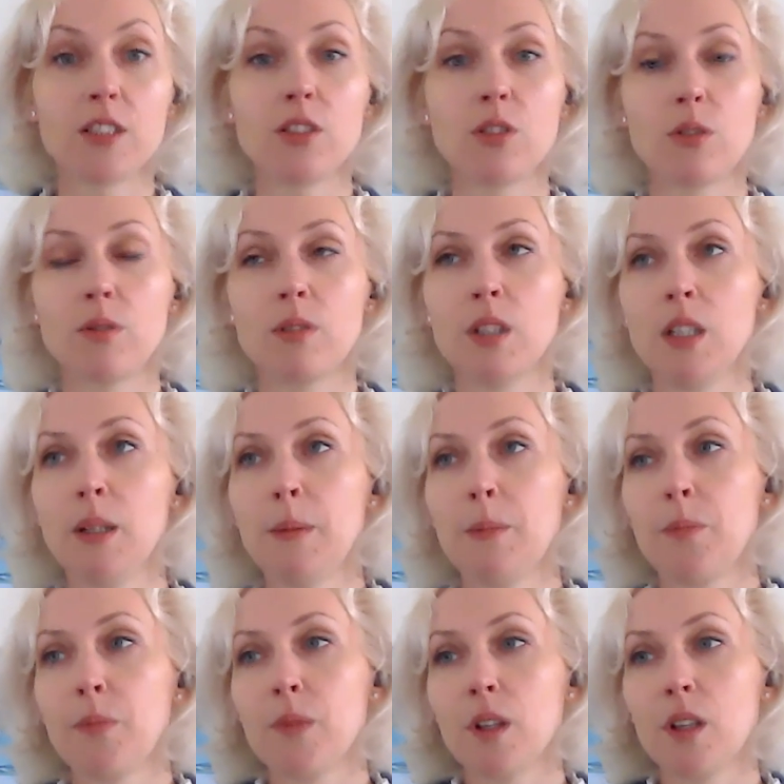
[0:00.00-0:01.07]
So
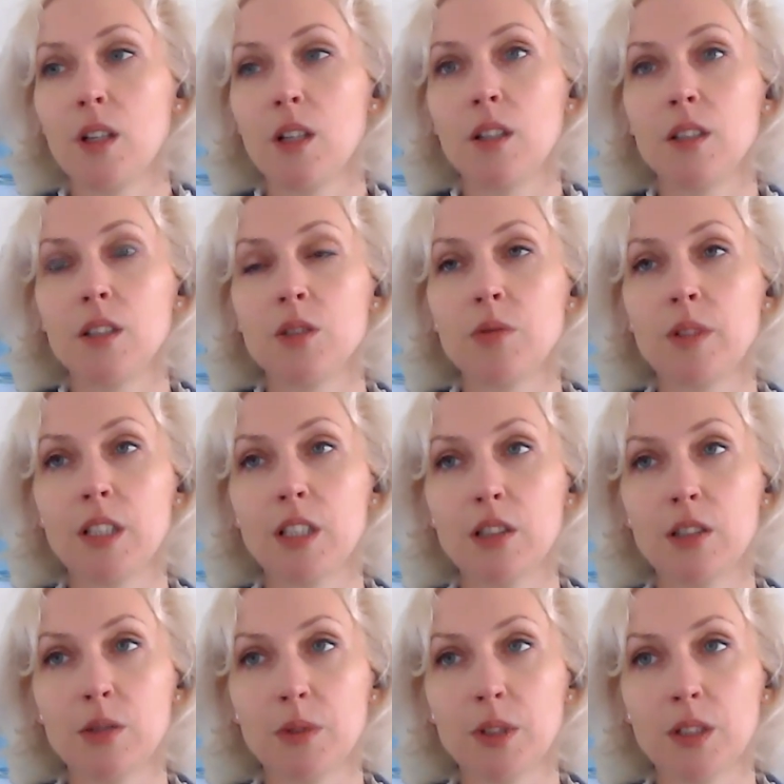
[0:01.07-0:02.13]
it's very
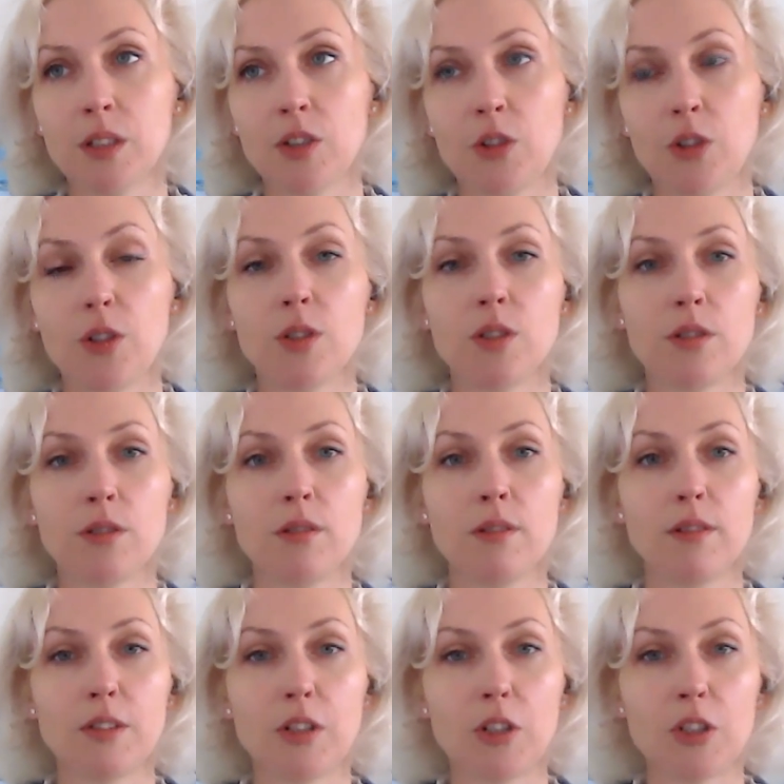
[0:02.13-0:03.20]
good when the
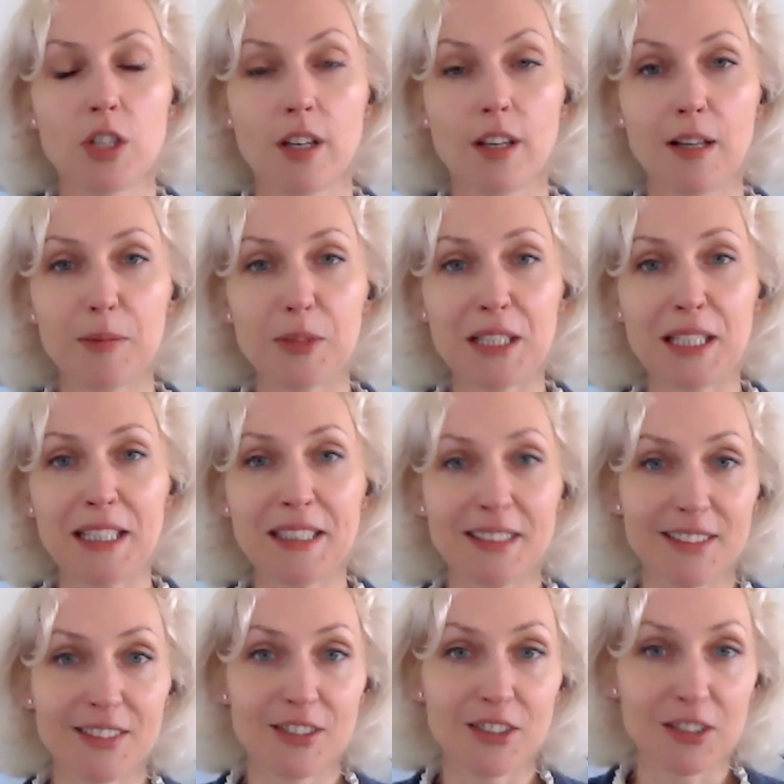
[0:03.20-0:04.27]
third eye comes in
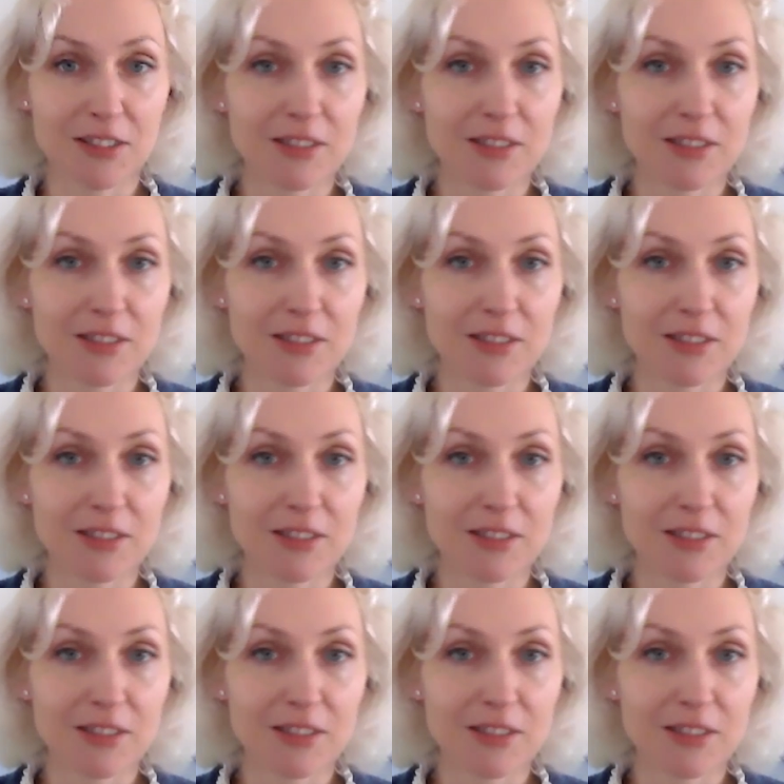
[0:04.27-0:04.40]
and just